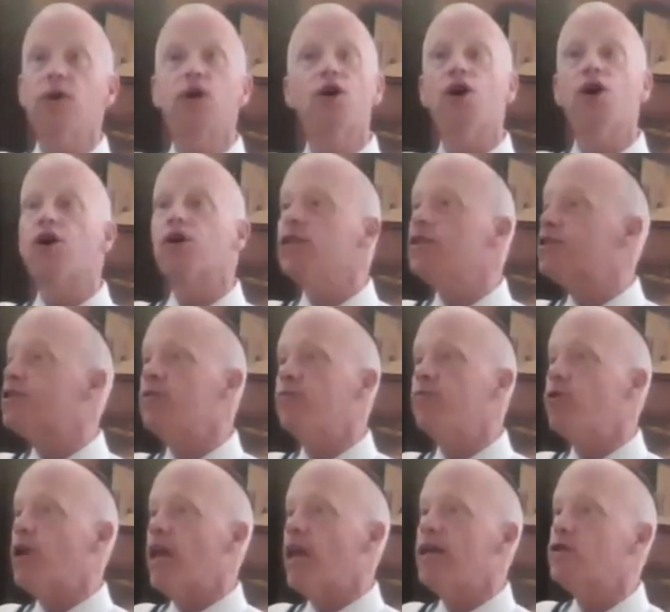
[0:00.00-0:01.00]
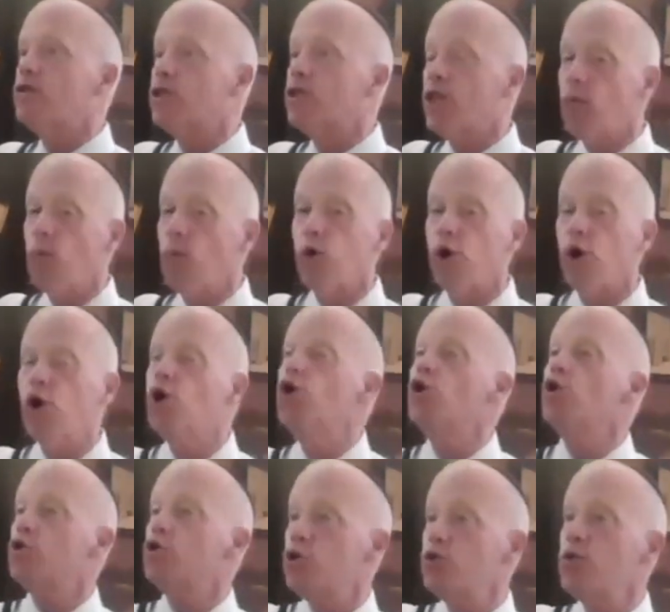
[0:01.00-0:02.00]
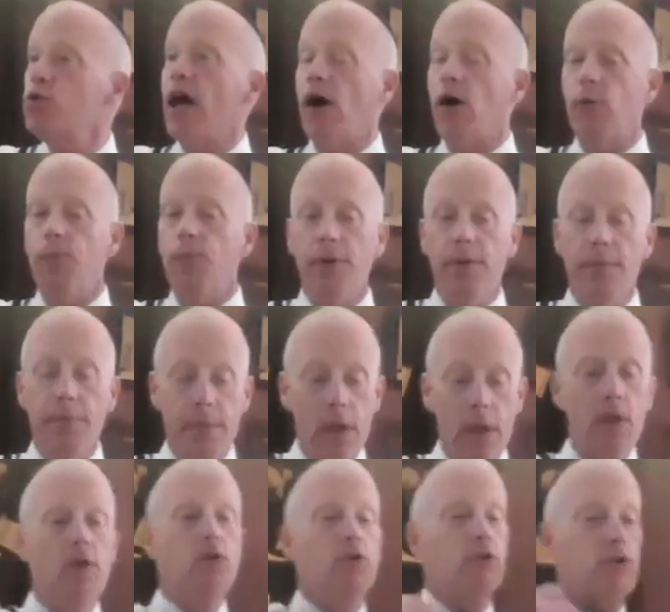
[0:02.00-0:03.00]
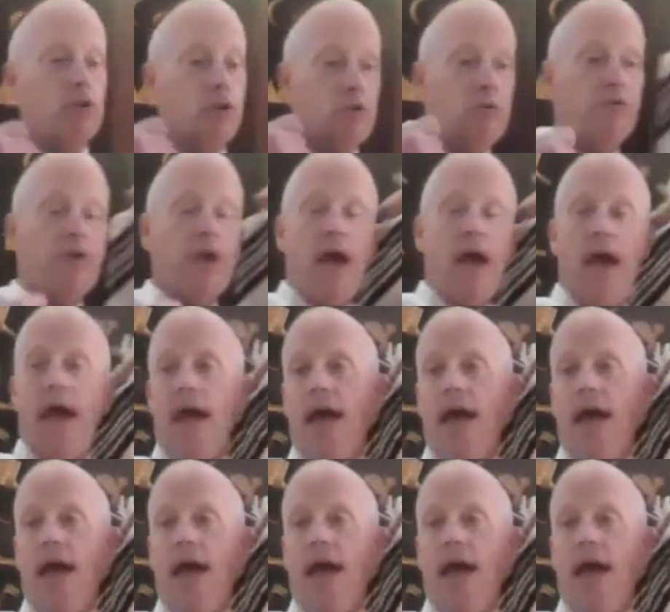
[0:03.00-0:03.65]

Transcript: regardless of what age they were, to help. Tuvia,